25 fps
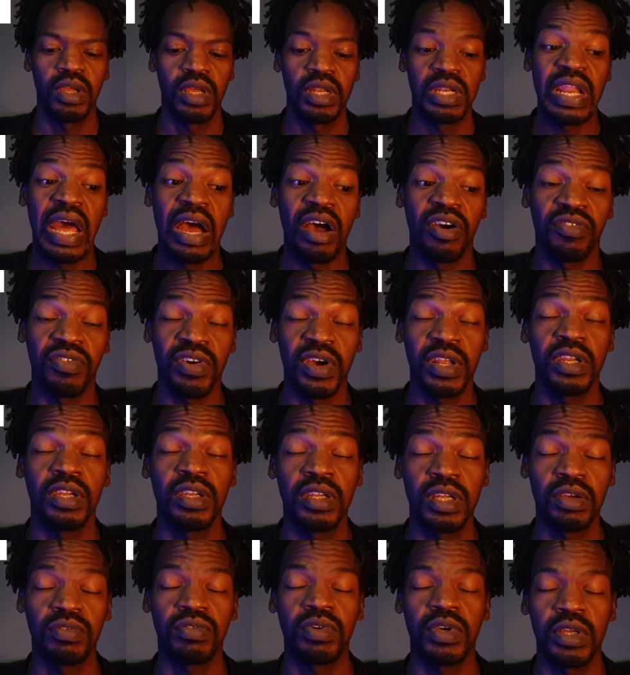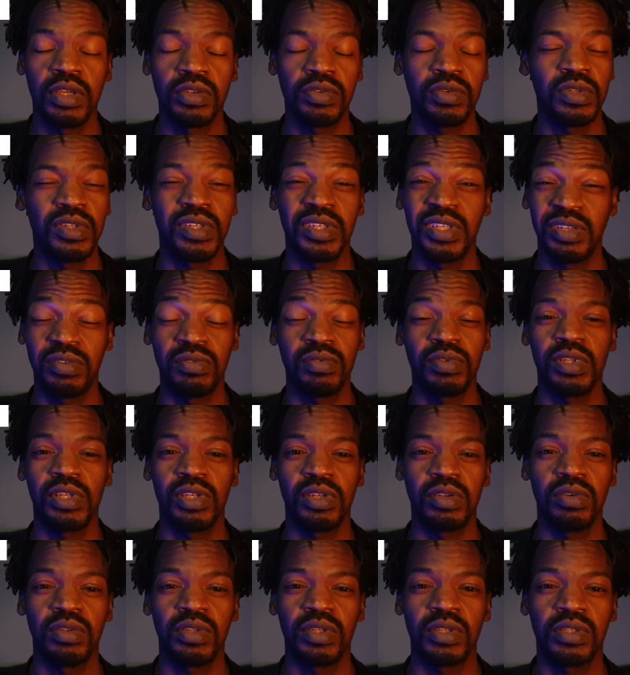Now, funny enough, I actually didn't really
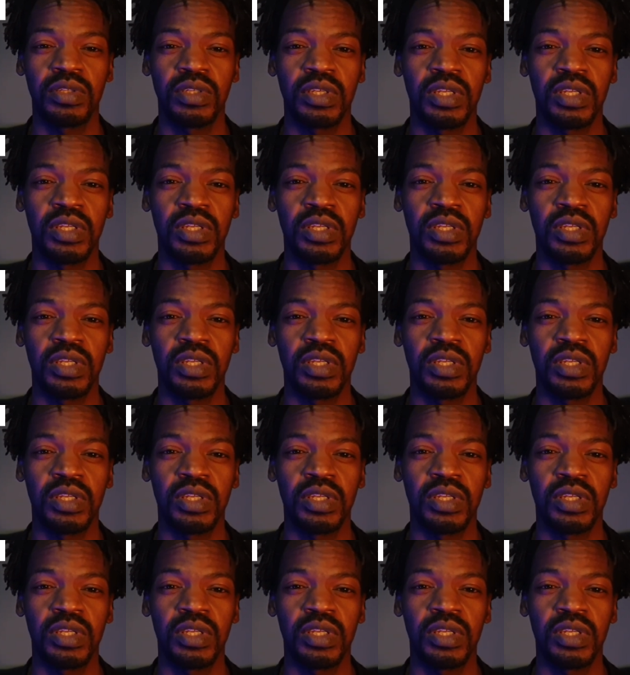know this,